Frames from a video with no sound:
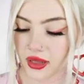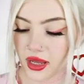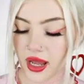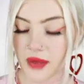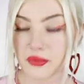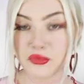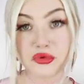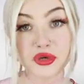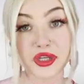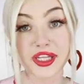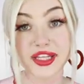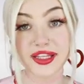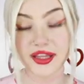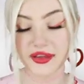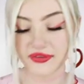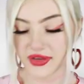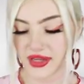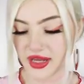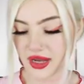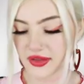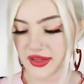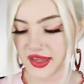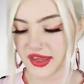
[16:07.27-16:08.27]
I'm really
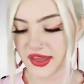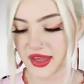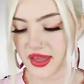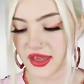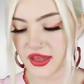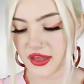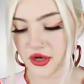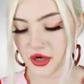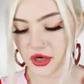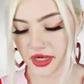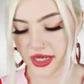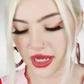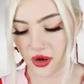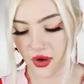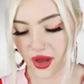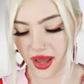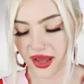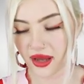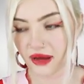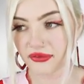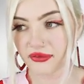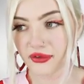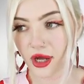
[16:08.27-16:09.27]
loving how this set is turning out. I
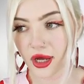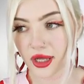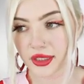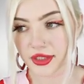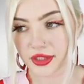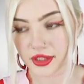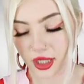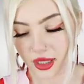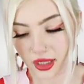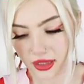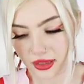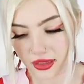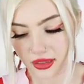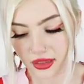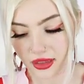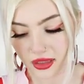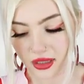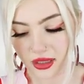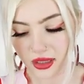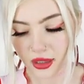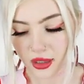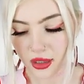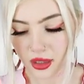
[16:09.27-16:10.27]
have not done
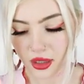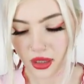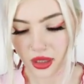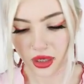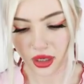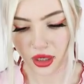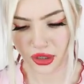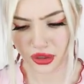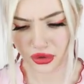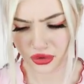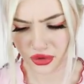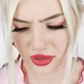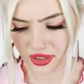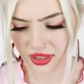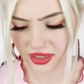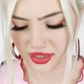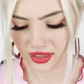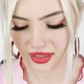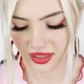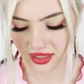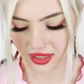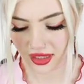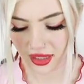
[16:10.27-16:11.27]

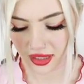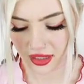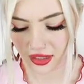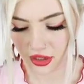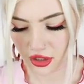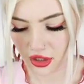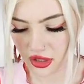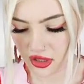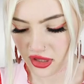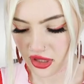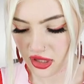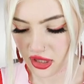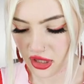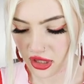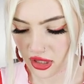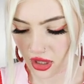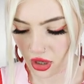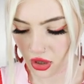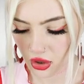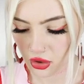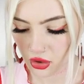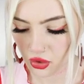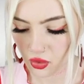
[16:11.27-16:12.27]
acrylic in
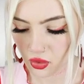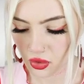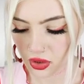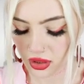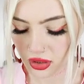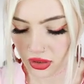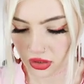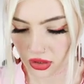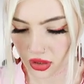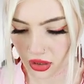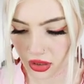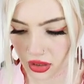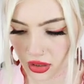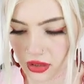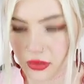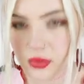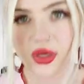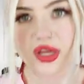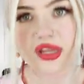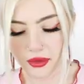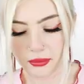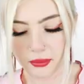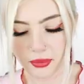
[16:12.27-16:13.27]
so
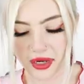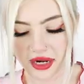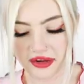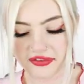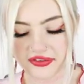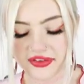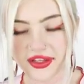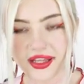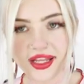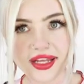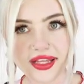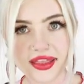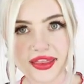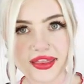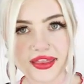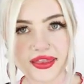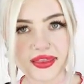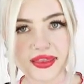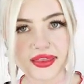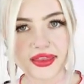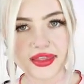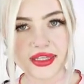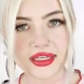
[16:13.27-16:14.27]
long, but I feel like
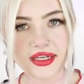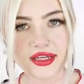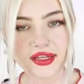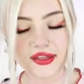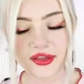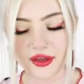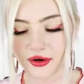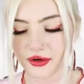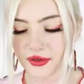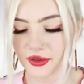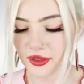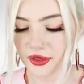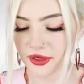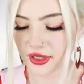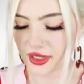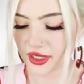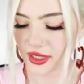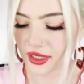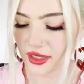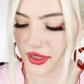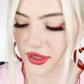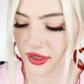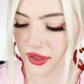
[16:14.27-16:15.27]
these are
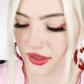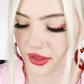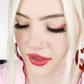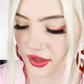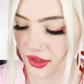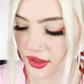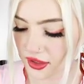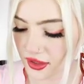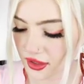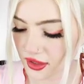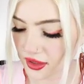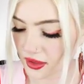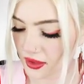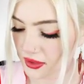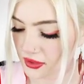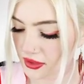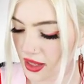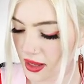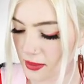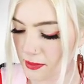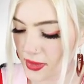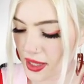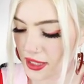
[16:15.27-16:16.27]
looking a
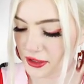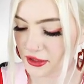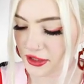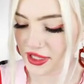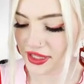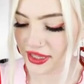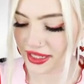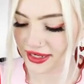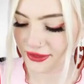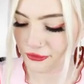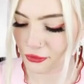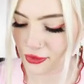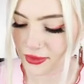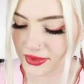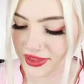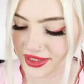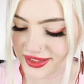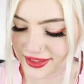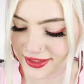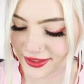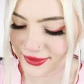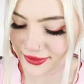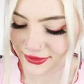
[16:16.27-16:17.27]
lot better than they
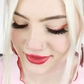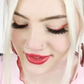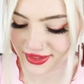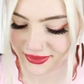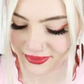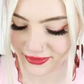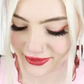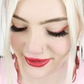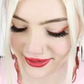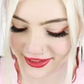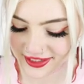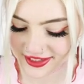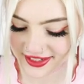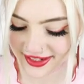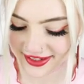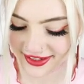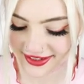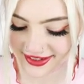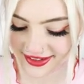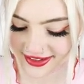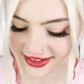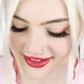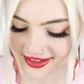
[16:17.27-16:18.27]
normally do with the
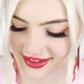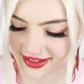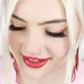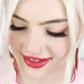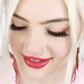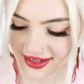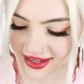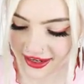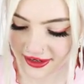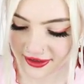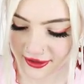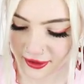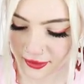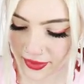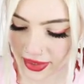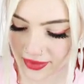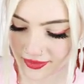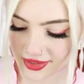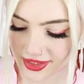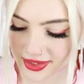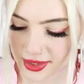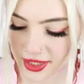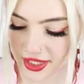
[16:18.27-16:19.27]
polygel. I don't know,
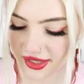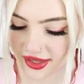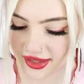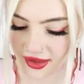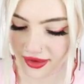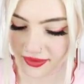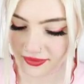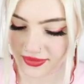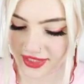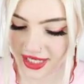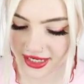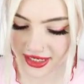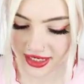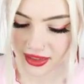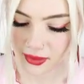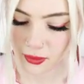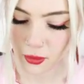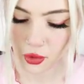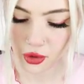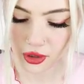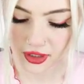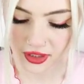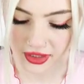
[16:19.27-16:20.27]
maybe it's just because I'm taking
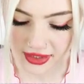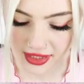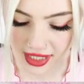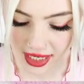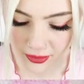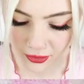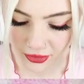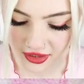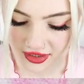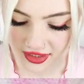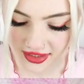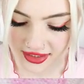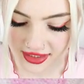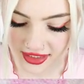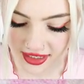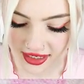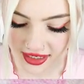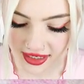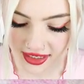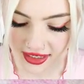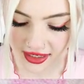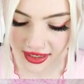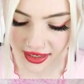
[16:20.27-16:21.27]
more time with it
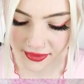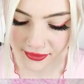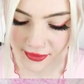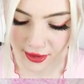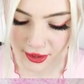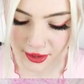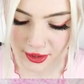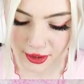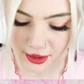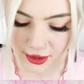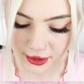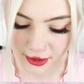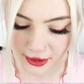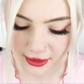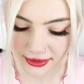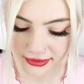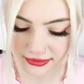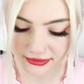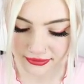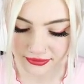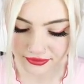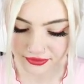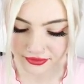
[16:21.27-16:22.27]
today, I'm not sure.